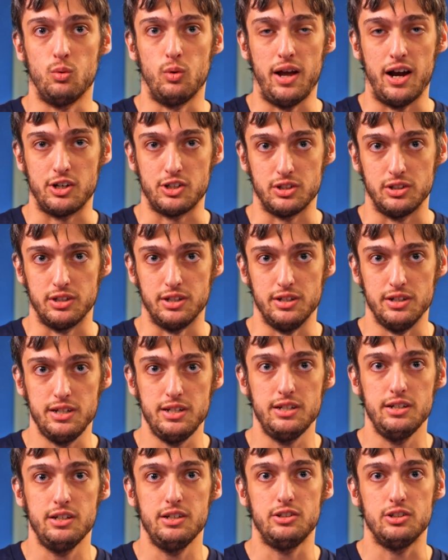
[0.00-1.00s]
were actually
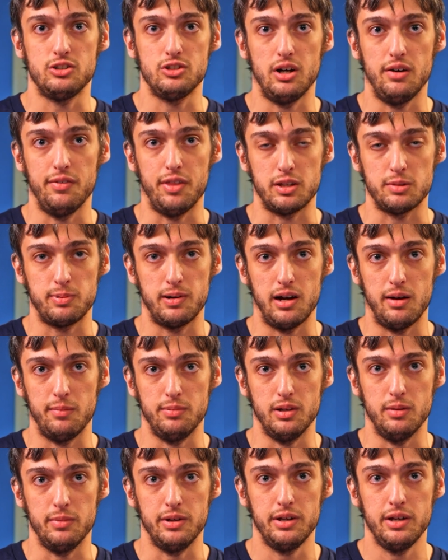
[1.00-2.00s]
needed to solve this
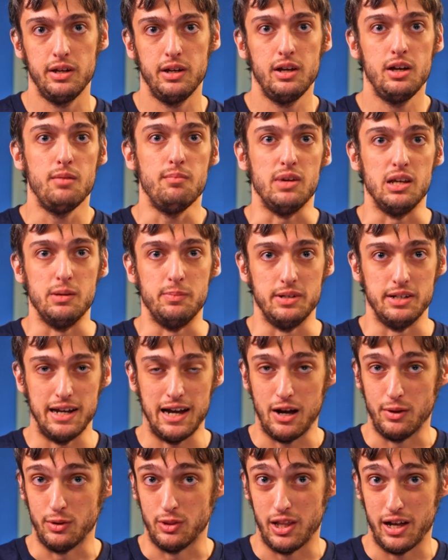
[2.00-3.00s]
problem, maybe an
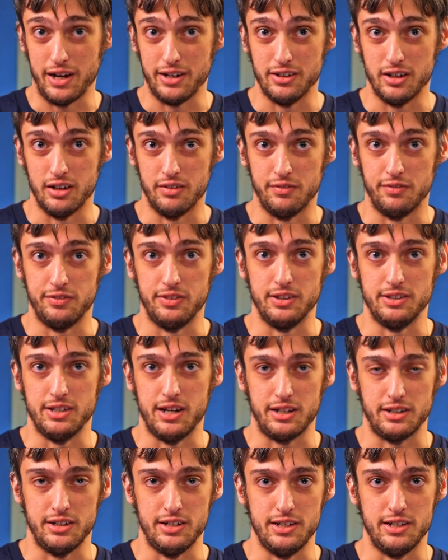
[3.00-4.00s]
outline of the
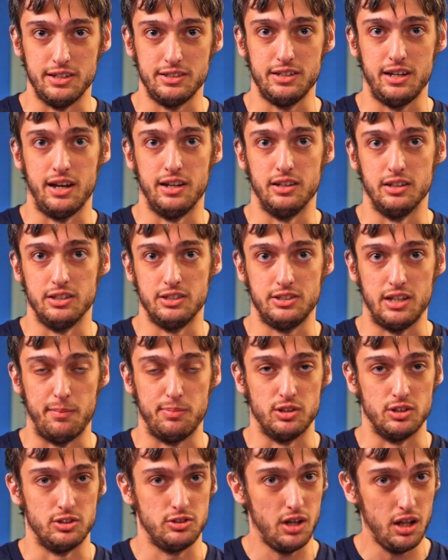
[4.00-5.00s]
techniques and the steps
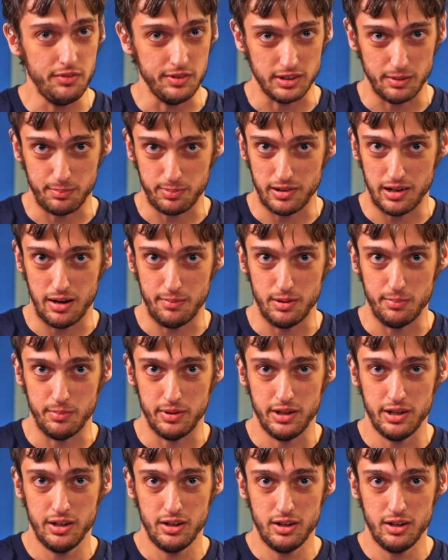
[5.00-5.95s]
to solving the problem,